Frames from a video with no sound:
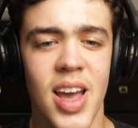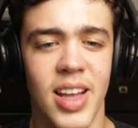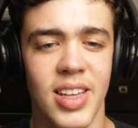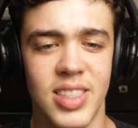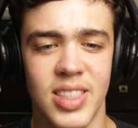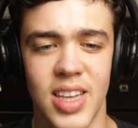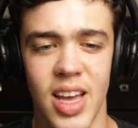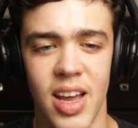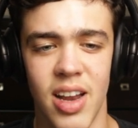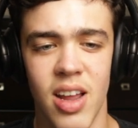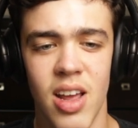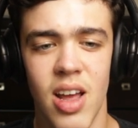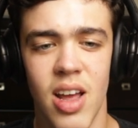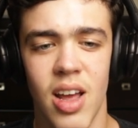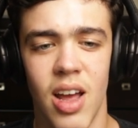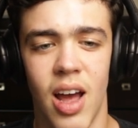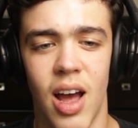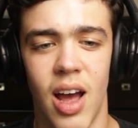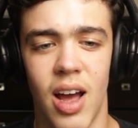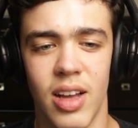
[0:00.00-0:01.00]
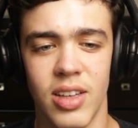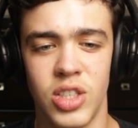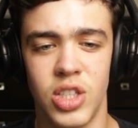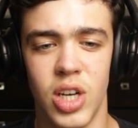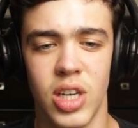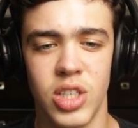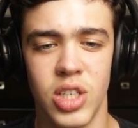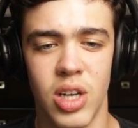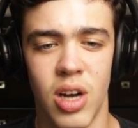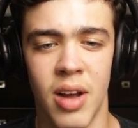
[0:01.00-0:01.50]
Instead,
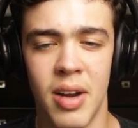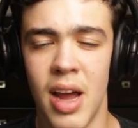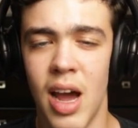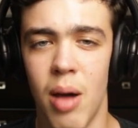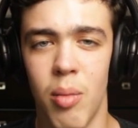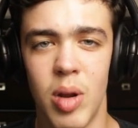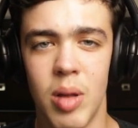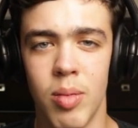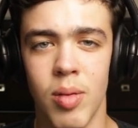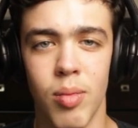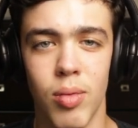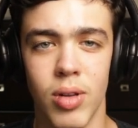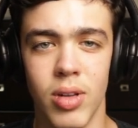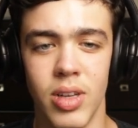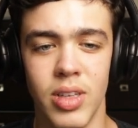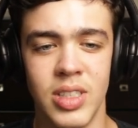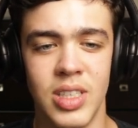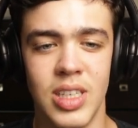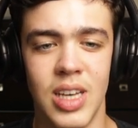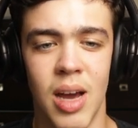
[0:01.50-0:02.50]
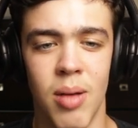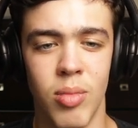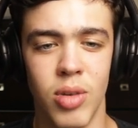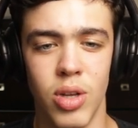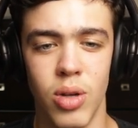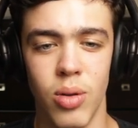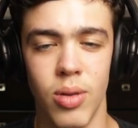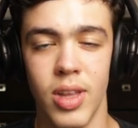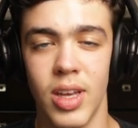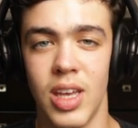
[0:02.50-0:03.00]
judge it on how many people DM'd
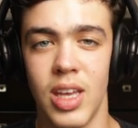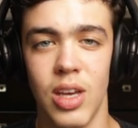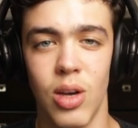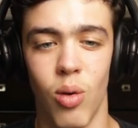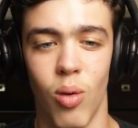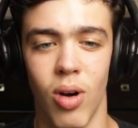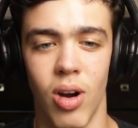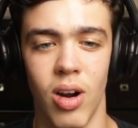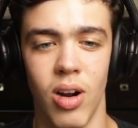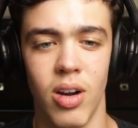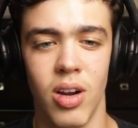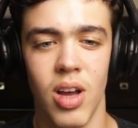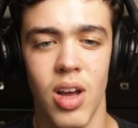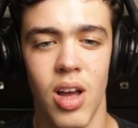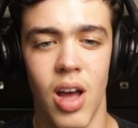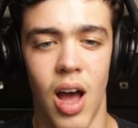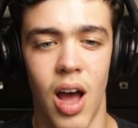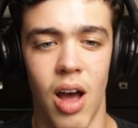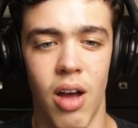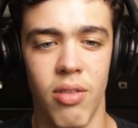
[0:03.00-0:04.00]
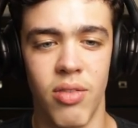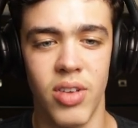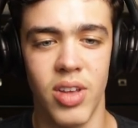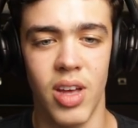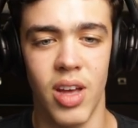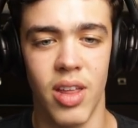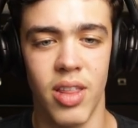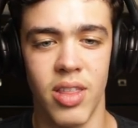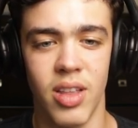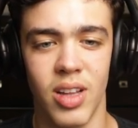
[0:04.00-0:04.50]
you the keyword
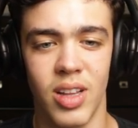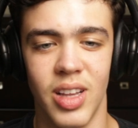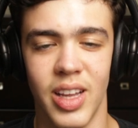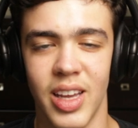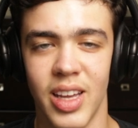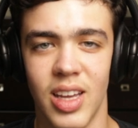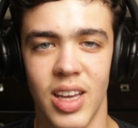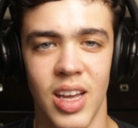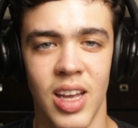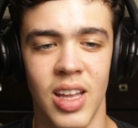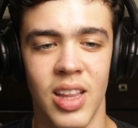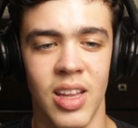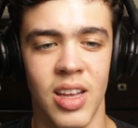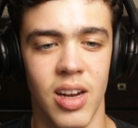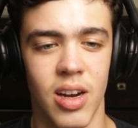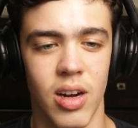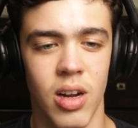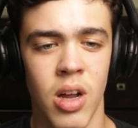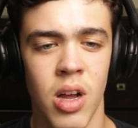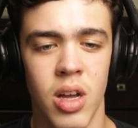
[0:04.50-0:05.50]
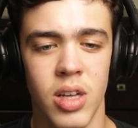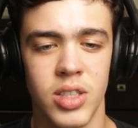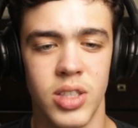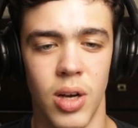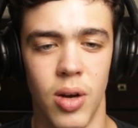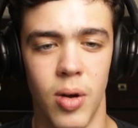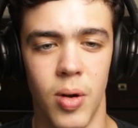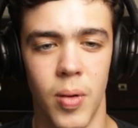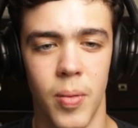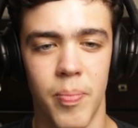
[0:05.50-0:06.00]
via the link in here.
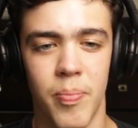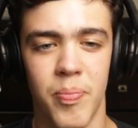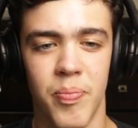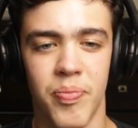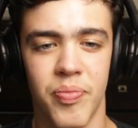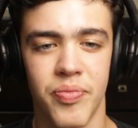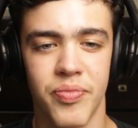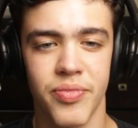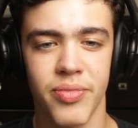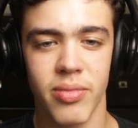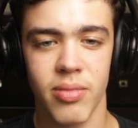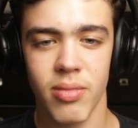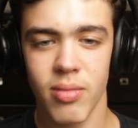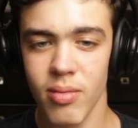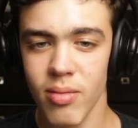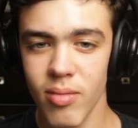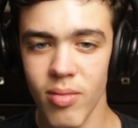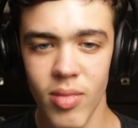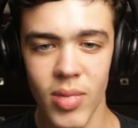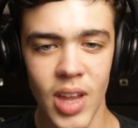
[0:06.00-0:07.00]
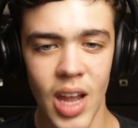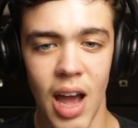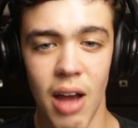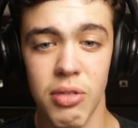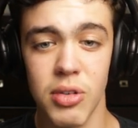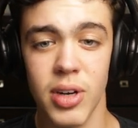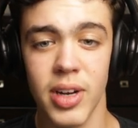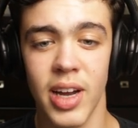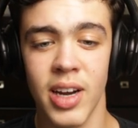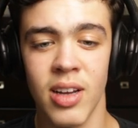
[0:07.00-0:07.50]
So
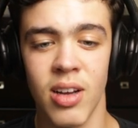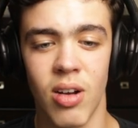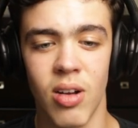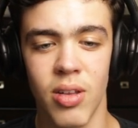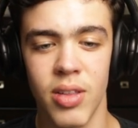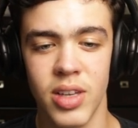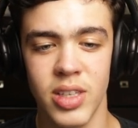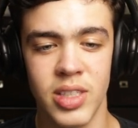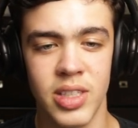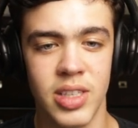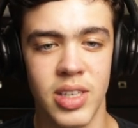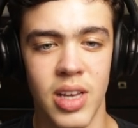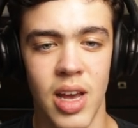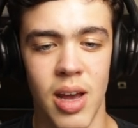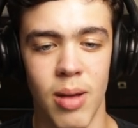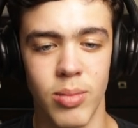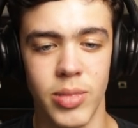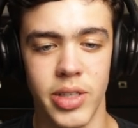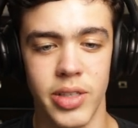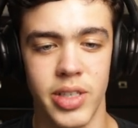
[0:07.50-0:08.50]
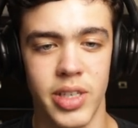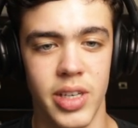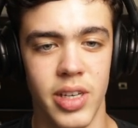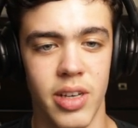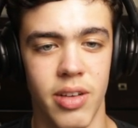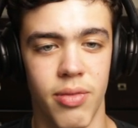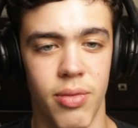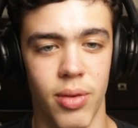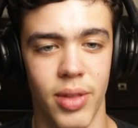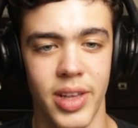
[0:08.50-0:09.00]
after getting all these DMs, you
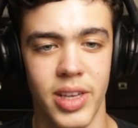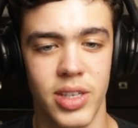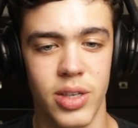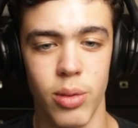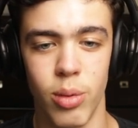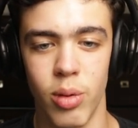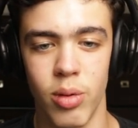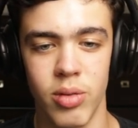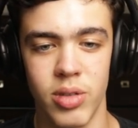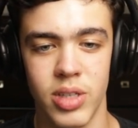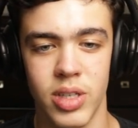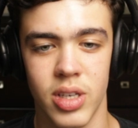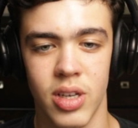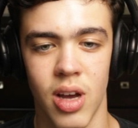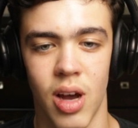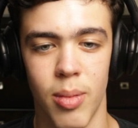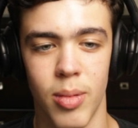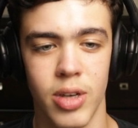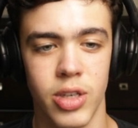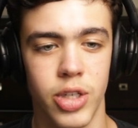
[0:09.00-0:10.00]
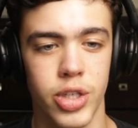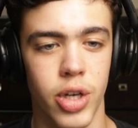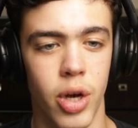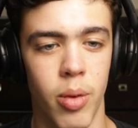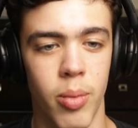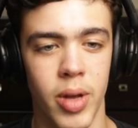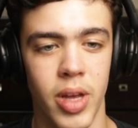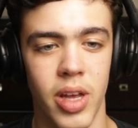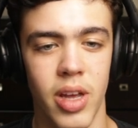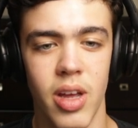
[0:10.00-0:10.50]
see for these two is comments
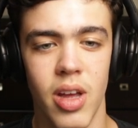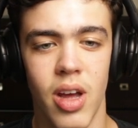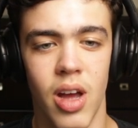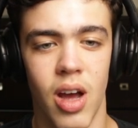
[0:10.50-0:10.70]
show me,